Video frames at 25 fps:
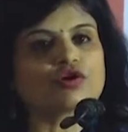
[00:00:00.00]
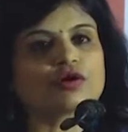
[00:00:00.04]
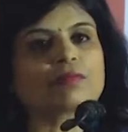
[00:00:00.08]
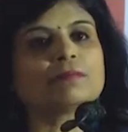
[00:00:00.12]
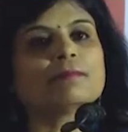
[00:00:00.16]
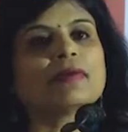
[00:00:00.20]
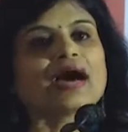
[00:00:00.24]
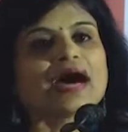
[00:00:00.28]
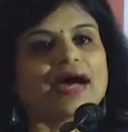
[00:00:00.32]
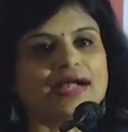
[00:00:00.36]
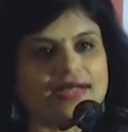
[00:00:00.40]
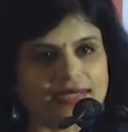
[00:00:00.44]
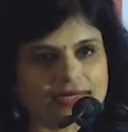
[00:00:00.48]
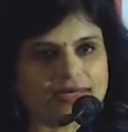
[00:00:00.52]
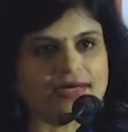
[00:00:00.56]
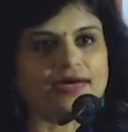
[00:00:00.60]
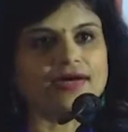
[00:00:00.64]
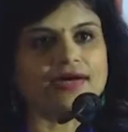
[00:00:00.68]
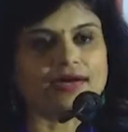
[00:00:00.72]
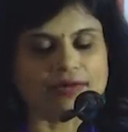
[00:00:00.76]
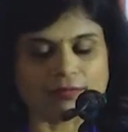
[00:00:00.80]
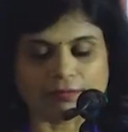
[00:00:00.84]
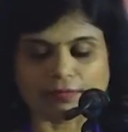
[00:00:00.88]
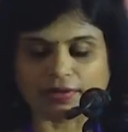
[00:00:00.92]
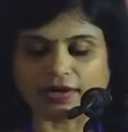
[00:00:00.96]
your bad
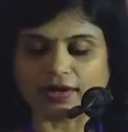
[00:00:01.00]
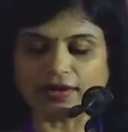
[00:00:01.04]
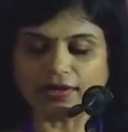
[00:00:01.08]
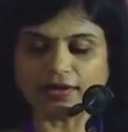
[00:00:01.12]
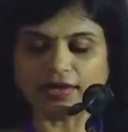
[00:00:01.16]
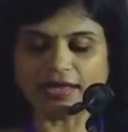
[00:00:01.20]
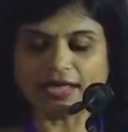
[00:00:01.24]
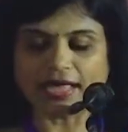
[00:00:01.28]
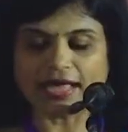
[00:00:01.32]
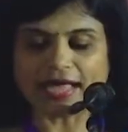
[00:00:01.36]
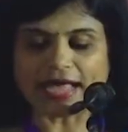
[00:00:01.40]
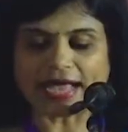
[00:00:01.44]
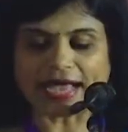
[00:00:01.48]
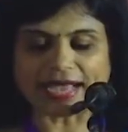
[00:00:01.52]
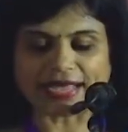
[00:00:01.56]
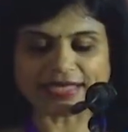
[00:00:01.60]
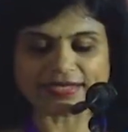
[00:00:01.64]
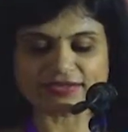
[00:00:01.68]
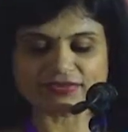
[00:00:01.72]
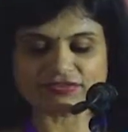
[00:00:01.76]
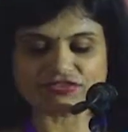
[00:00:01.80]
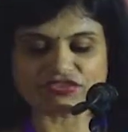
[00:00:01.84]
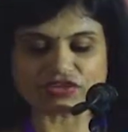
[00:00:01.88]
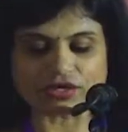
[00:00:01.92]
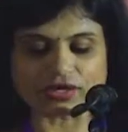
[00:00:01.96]
karma,
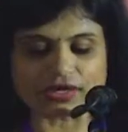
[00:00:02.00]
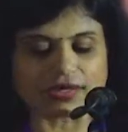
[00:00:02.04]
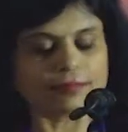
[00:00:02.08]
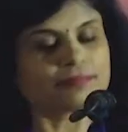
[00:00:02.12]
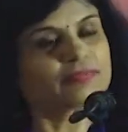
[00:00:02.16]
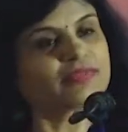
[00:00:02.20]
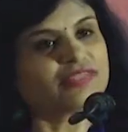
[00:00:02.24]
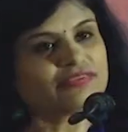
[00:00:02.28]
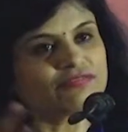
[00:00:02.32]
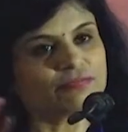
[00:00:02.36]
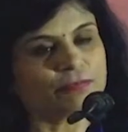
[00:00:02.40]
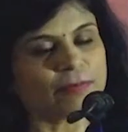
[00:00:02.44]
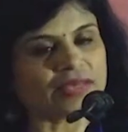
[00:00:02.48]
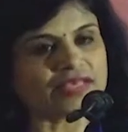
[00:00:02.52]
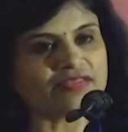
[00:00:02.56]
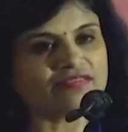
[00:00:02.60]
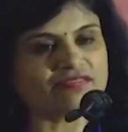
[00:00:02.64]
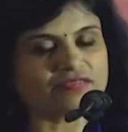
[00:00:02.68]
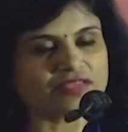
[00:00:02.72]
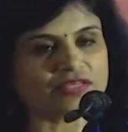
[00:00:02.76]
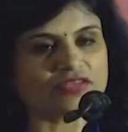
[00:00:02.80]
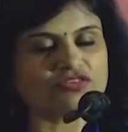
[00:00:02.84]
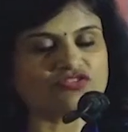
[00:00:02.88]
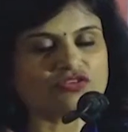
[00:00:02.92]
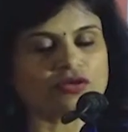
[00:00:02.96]
and this
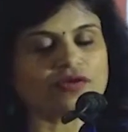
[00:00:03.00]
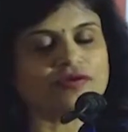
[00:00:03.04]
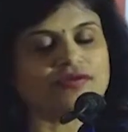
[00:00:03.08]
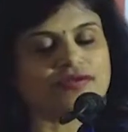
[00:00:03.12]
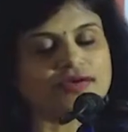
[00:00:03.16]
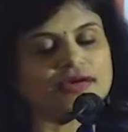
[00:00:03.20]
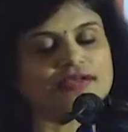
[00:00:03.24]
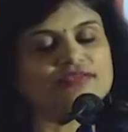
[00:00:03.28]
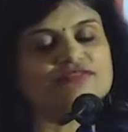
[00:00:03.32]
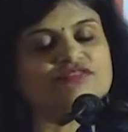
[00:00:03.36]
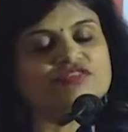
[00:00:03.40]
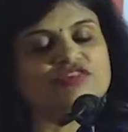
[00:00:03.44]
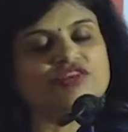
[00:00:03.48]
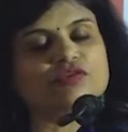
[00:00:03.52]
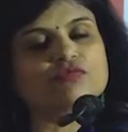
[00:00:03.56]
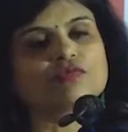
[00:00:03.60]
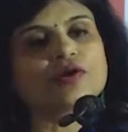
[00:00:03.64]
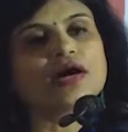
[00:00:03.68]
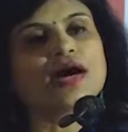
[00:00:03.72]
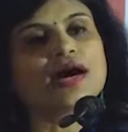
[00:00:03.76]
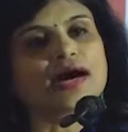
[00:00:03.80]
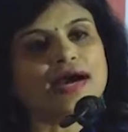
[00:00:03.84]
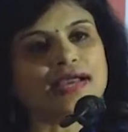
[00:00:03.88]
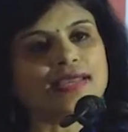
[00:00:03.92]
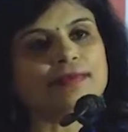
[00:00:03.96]
passage will achieve
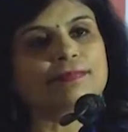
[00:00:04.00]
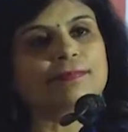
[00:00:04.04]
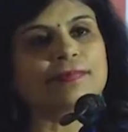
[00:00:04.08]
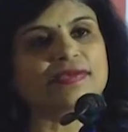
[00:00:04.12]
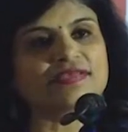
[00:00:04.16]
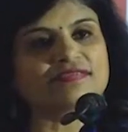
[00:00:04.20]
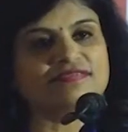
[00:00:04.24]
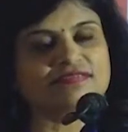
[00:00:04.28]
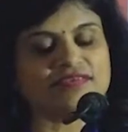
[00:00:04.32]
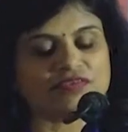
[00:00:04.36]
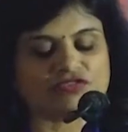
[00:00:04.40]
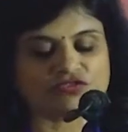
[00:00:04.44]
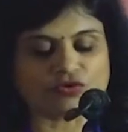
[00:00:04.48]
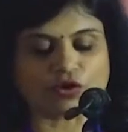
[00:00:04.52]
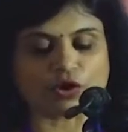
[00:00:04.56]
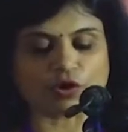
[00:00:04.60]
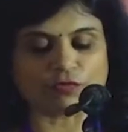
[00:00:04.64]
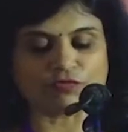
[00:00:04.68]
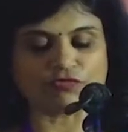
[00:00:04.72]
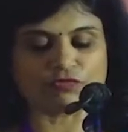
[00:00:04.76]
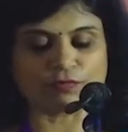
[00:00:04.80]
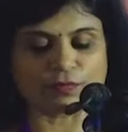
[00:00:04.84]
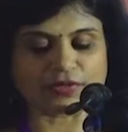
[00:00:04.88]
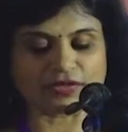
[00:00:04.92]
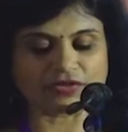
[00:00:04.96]
a high passage
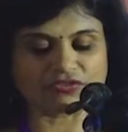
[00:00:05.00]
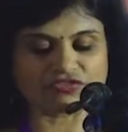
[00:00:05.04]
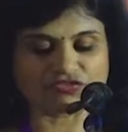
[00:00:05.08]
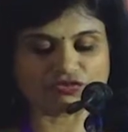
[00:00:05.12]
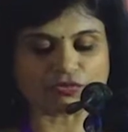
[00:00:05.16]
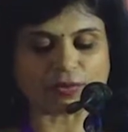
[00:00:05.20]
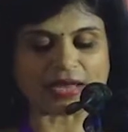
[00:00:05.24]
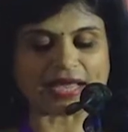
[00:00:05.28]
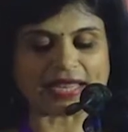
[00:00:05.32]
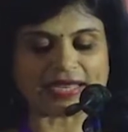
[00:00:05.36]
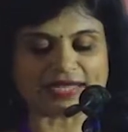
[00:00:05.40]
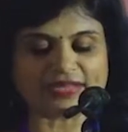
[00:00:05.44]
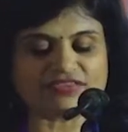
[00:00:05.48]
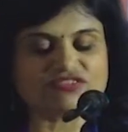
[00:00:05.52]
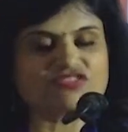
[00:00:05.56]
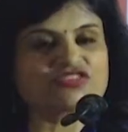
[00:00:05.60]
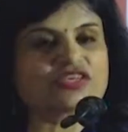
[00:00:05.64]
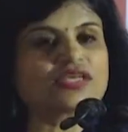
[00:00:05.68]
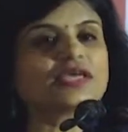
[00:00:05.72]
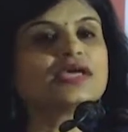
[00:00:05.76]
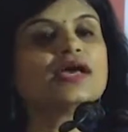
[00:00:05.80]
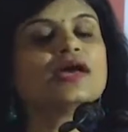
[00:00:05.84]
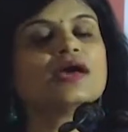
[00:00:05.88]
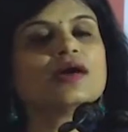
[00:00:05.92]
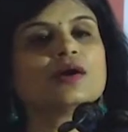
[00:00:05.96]
of
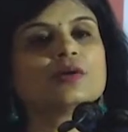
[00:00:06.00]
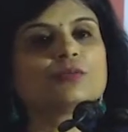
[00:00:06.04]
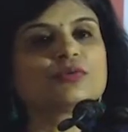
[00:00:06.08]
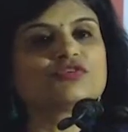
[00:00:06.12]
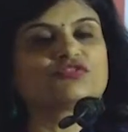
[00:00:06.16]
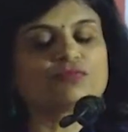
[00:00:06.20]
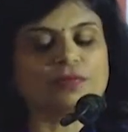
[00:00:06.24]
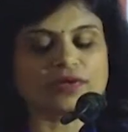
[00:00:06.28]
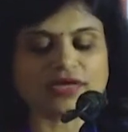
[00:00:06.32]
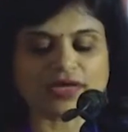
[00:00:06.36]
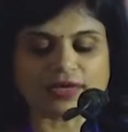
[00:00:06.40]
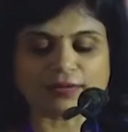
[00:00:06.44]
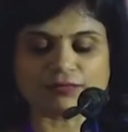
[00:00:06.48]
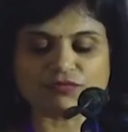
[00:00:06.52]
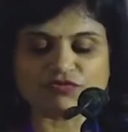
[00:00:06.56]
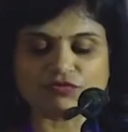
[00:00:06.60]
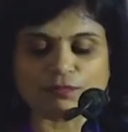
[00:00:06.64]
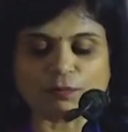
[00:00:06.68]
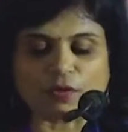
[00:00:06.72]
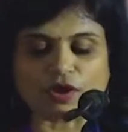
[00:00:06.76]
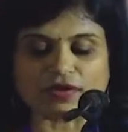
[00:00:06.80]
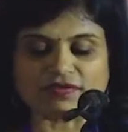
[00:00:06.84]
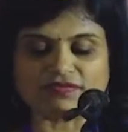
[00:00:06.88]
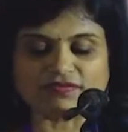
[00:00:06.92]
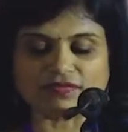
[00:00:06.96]
spirituality which becomes
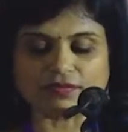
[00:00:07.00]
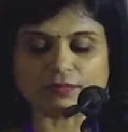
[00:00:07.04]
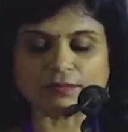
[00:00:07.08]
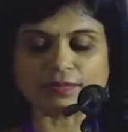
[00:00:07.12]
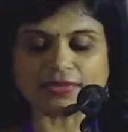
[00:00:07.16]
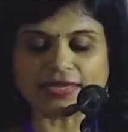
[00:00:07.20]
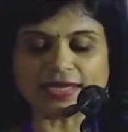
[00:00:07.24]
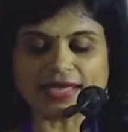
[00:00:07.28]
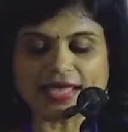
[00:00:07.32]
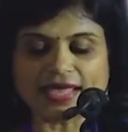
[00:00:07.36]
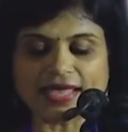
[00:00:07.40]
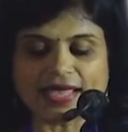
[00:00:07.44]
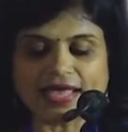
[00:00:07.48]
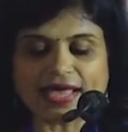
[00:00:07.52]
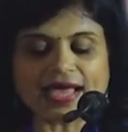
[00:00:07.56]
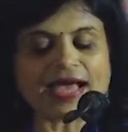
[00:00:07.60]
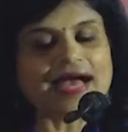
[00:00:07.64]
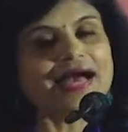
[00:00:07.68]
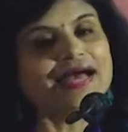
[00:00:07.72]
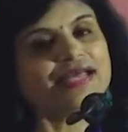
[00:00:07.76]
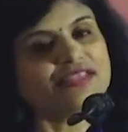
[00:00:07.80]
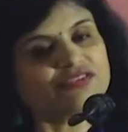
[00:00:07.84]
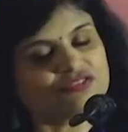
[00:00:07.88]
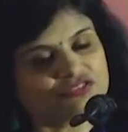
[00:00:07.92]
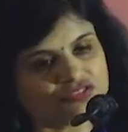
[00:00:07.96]
possible,
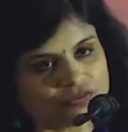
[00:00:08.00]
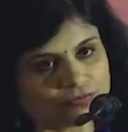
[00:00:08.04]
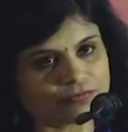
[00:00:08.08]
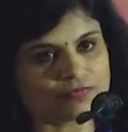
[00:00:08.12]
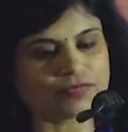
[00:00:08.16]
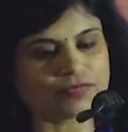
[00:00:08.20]
and